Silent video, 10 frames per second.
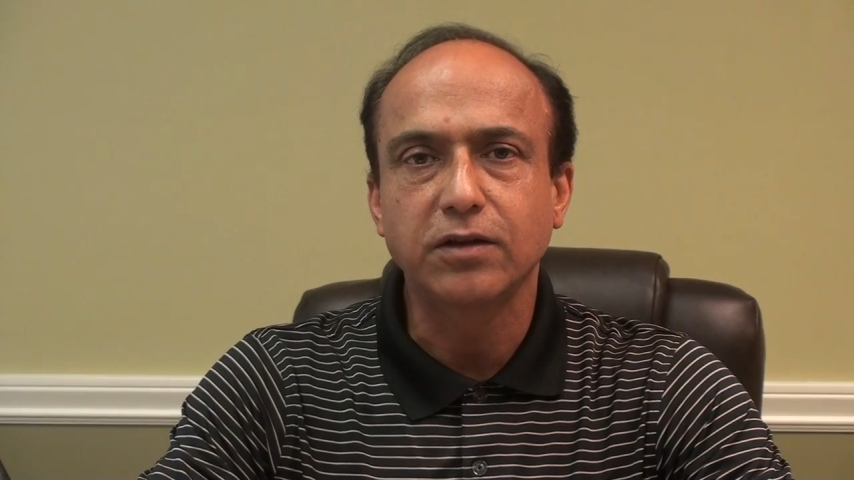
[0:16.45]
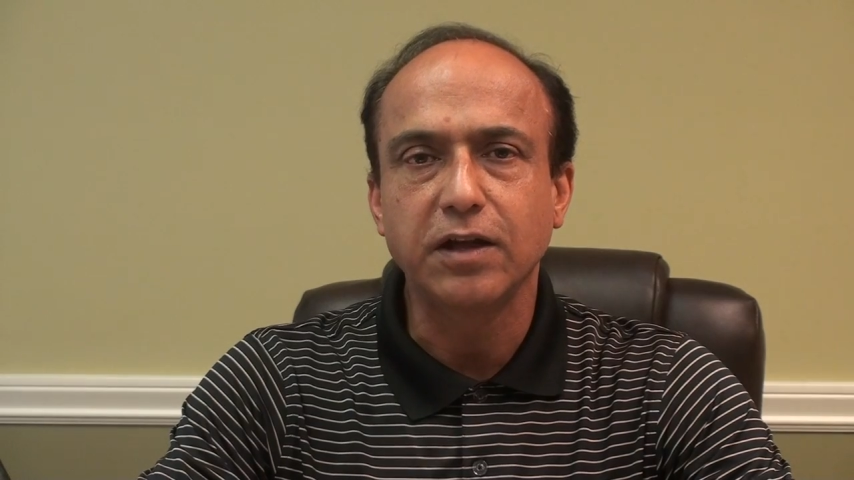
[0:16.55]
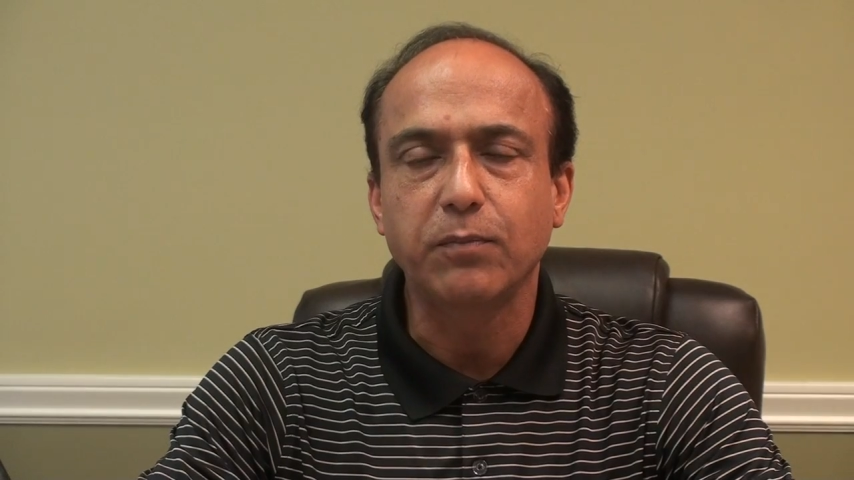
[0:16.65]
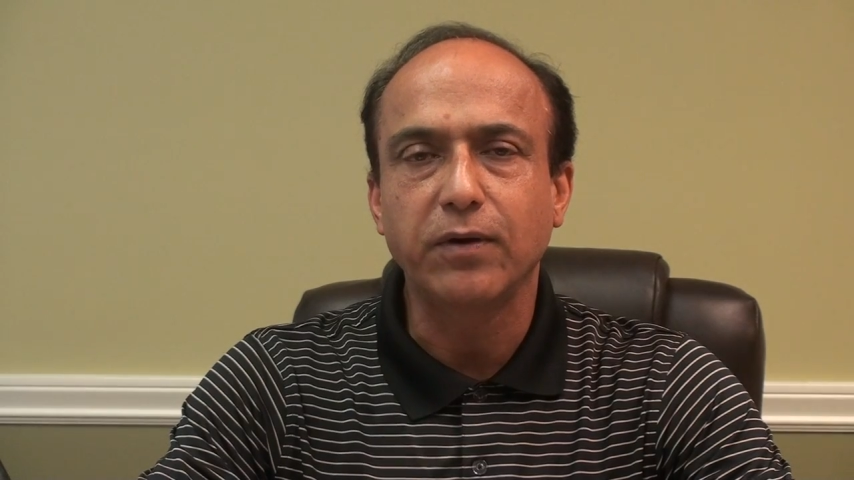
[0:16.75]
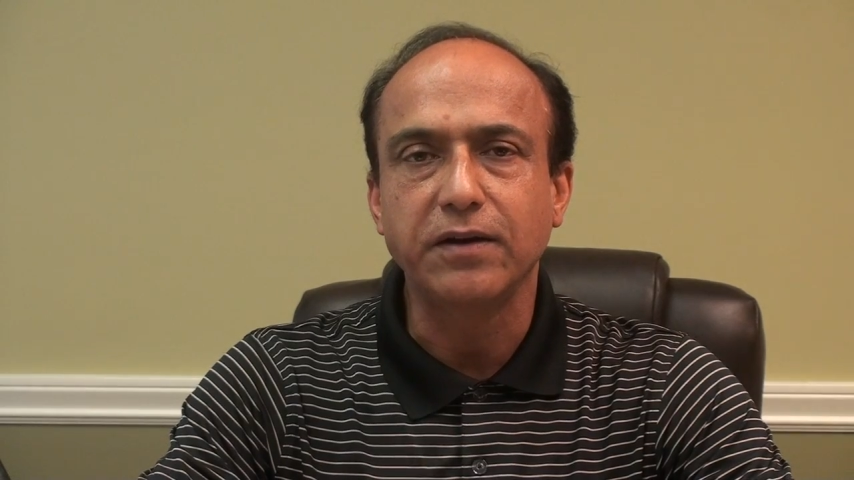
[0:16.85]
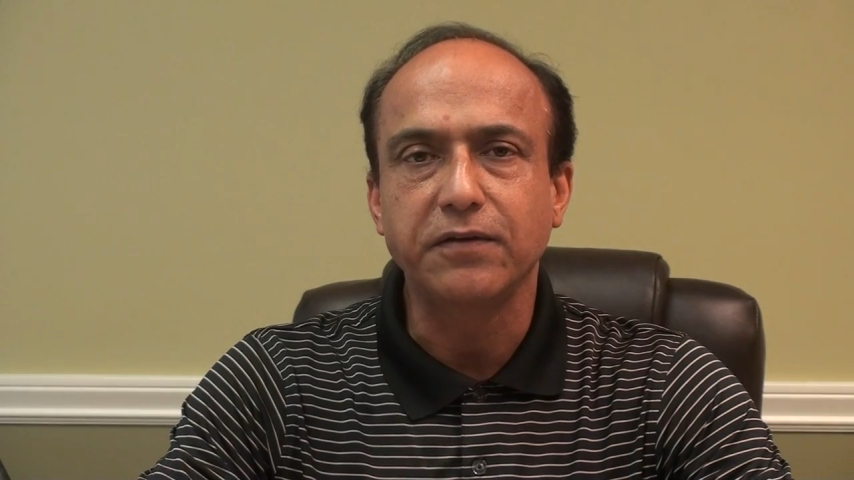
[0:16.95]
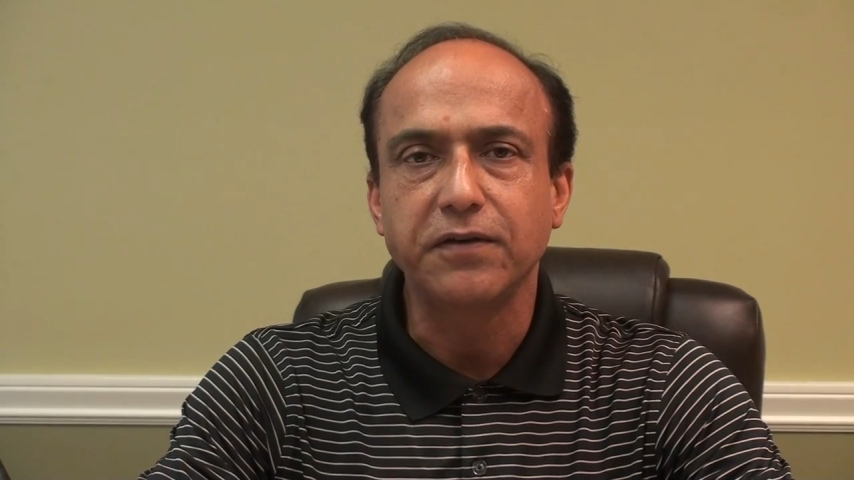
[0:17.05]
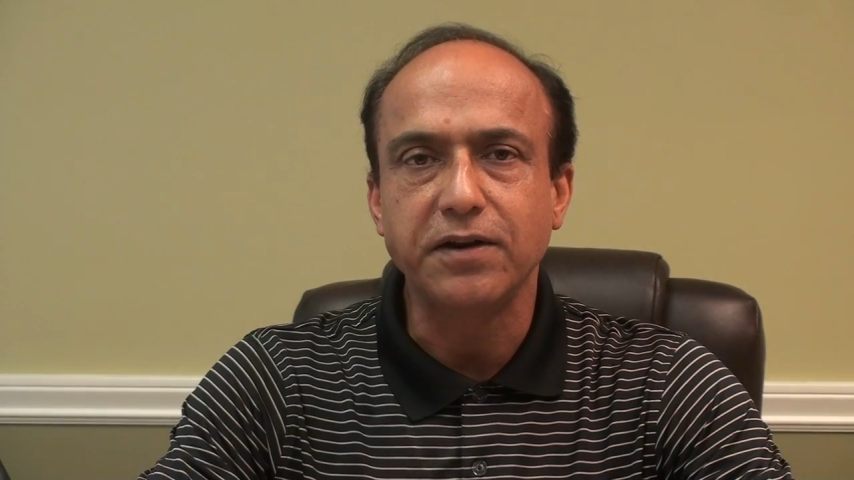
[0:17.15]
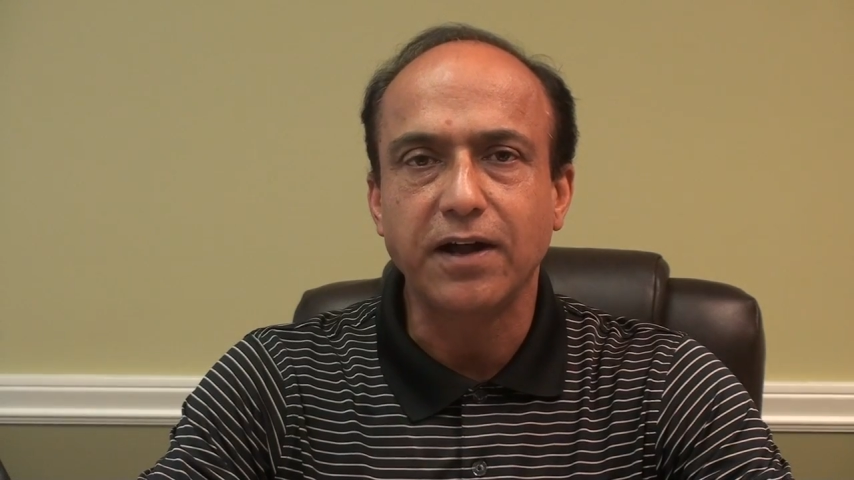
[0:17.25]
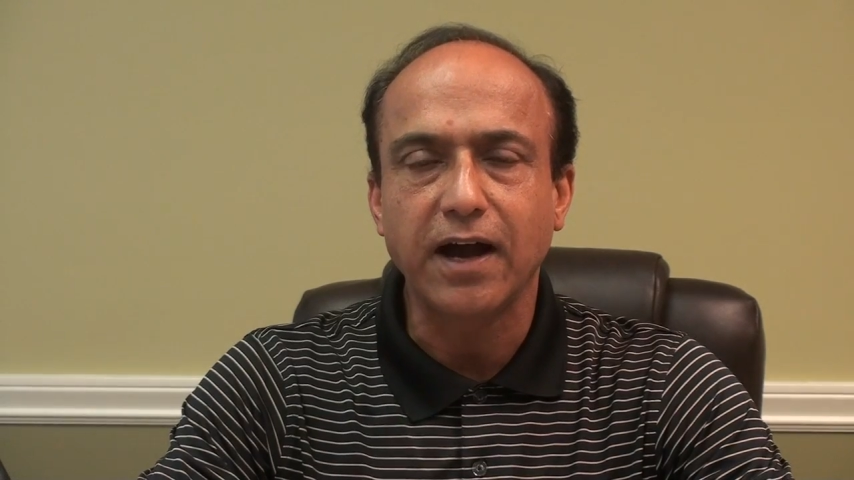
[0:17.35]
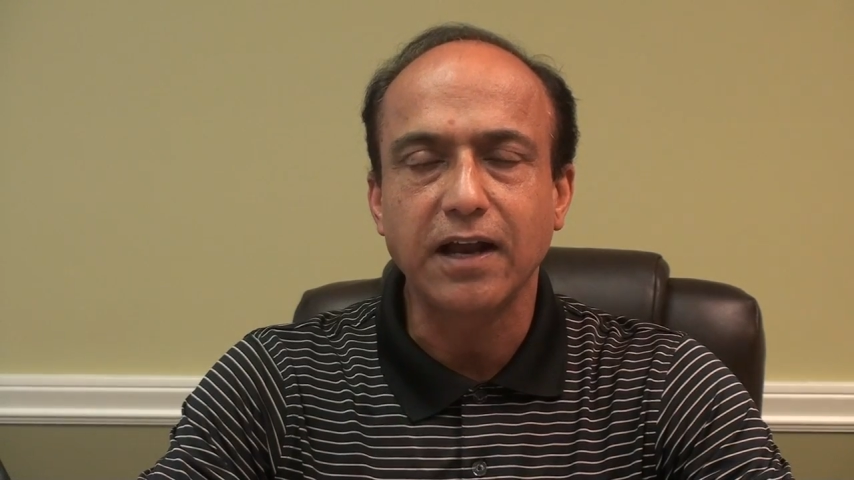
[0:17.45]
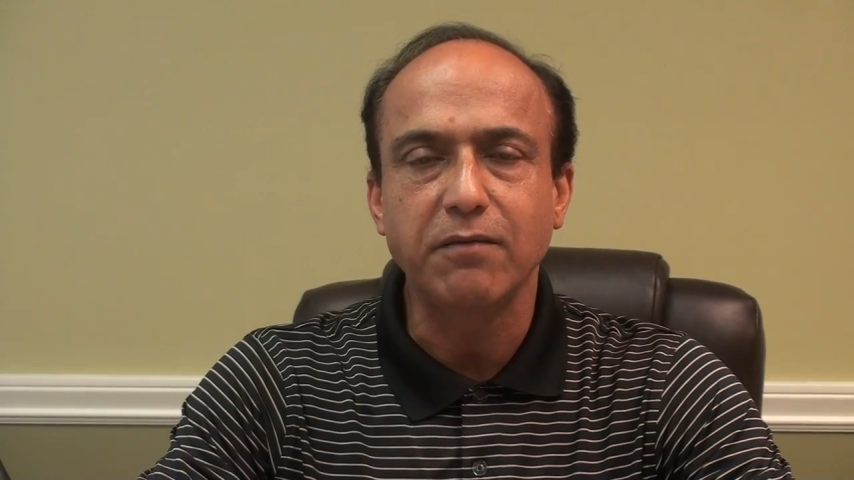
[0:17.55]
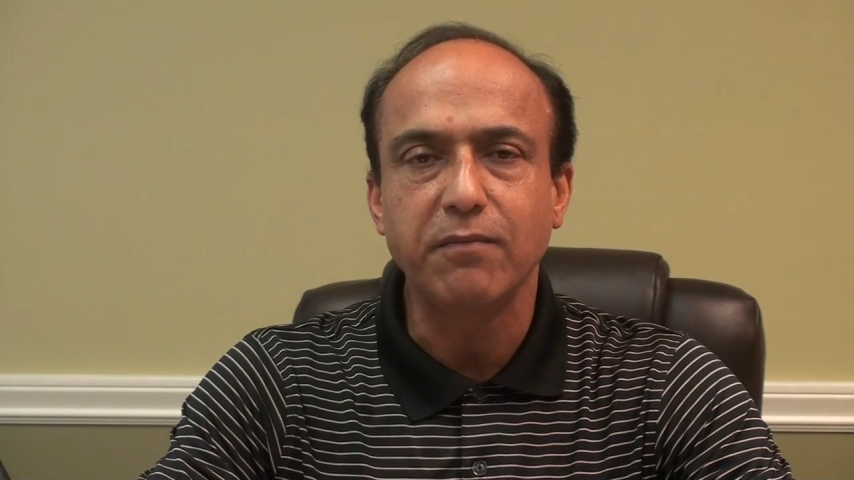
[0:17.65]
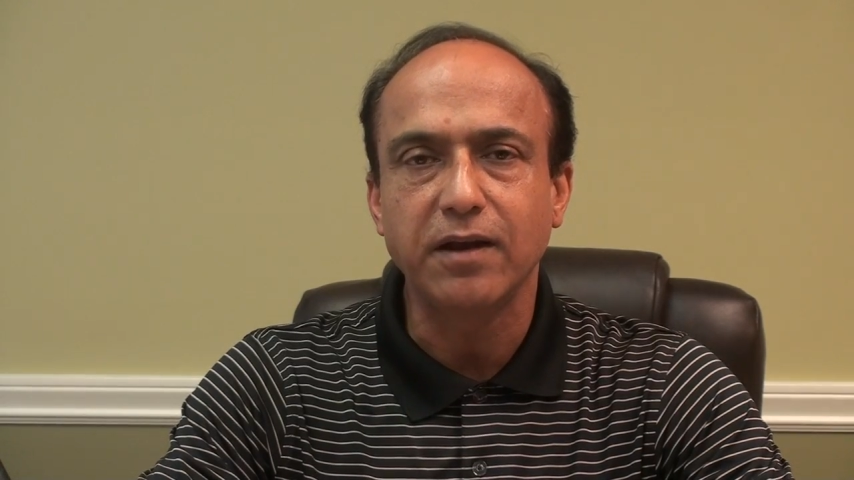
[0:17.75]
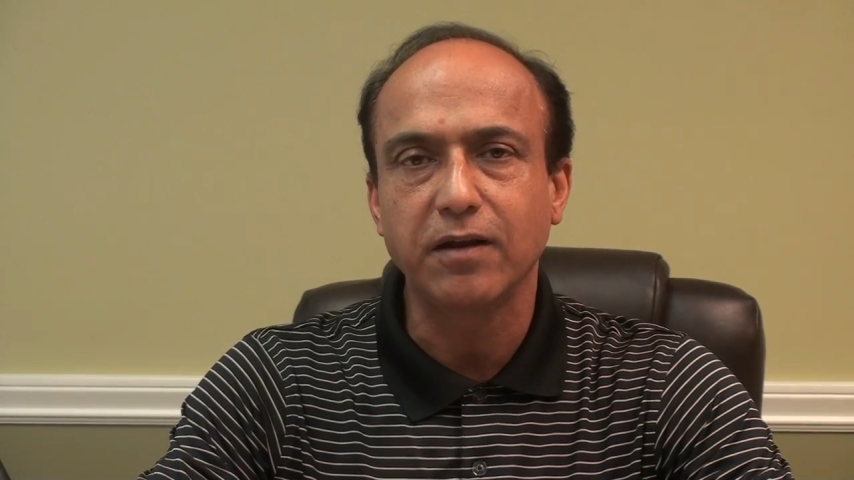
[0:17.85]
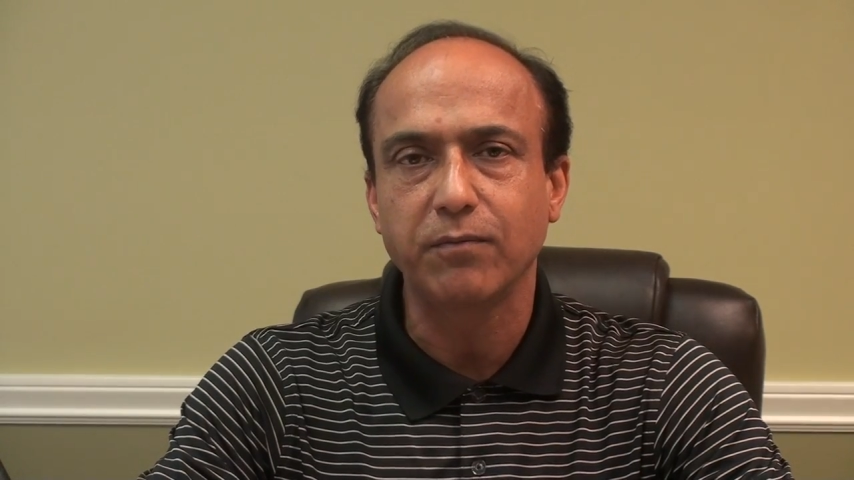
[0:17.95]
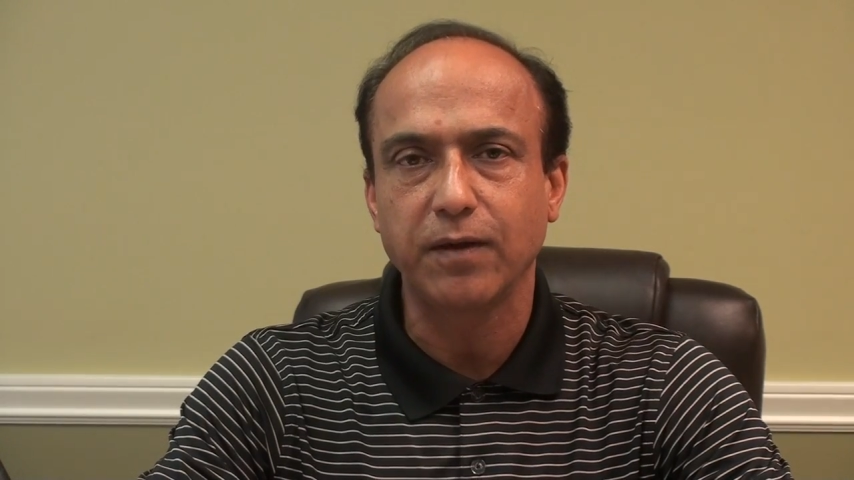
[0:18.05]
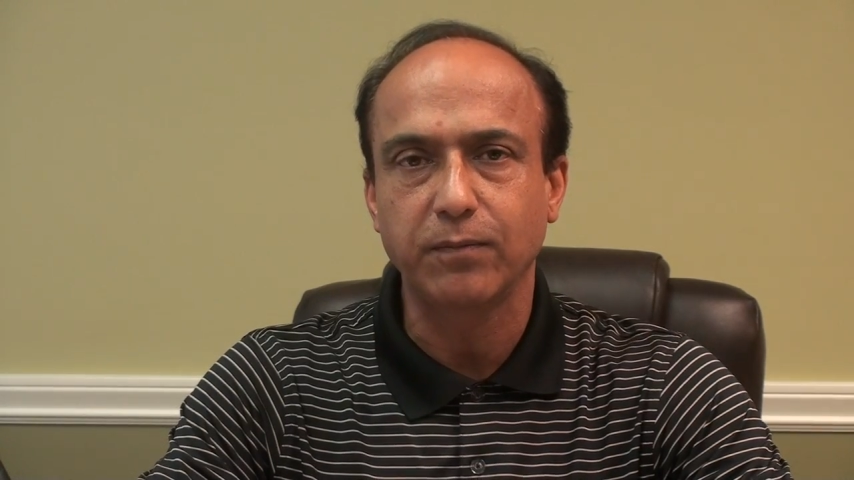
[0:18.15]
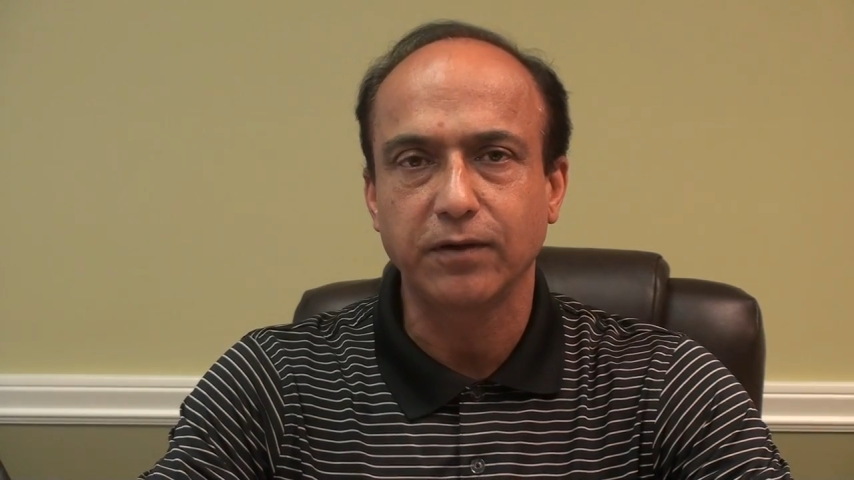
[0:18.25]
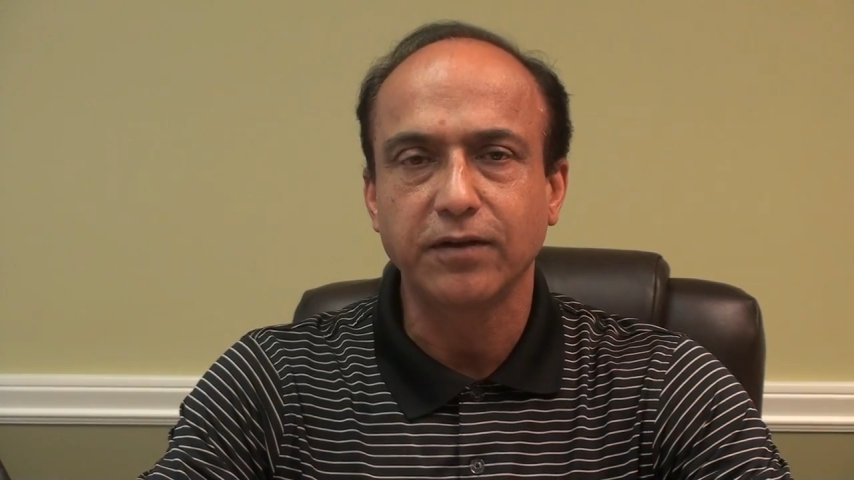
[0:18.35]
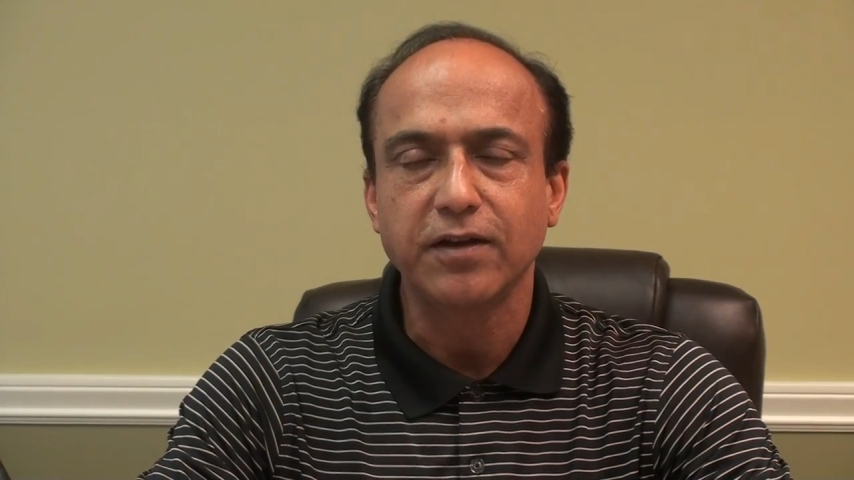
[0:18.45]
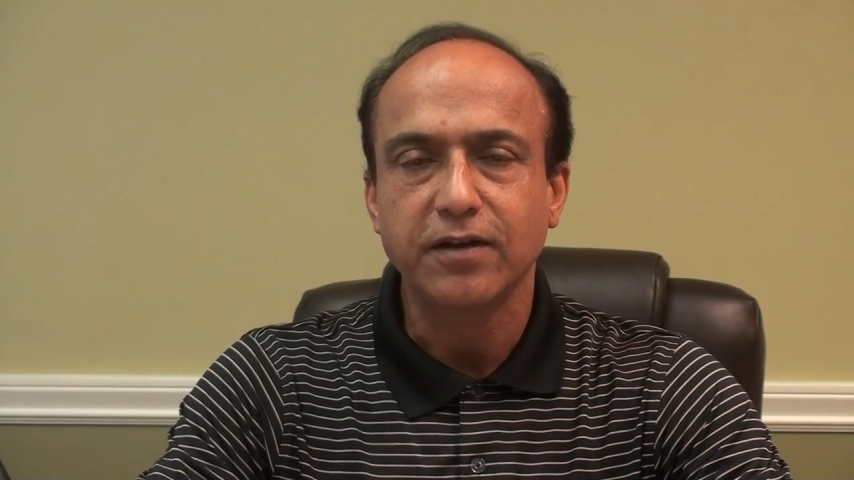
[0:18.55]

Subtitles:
3.9 million people